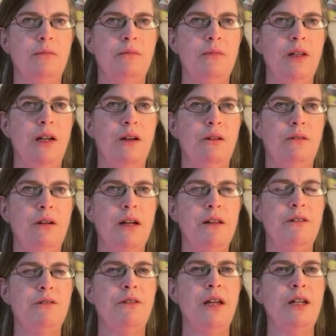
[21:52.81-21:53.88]

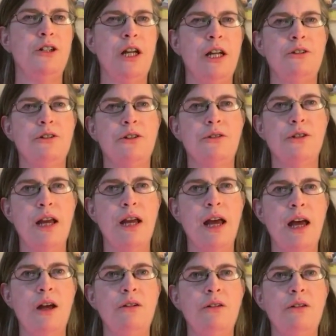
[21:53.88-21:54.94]
Either they change their
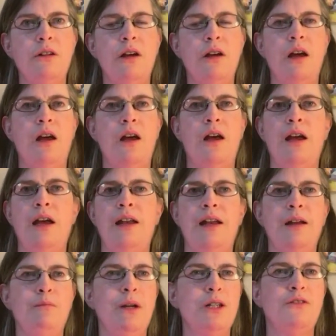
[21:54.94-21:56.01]
sound, and
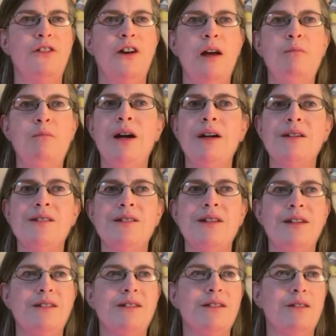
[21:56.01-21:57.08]
I bet you $5,
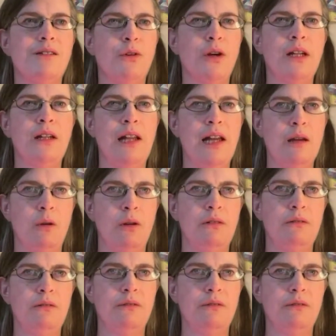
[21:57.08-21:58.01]
it's the freaking label.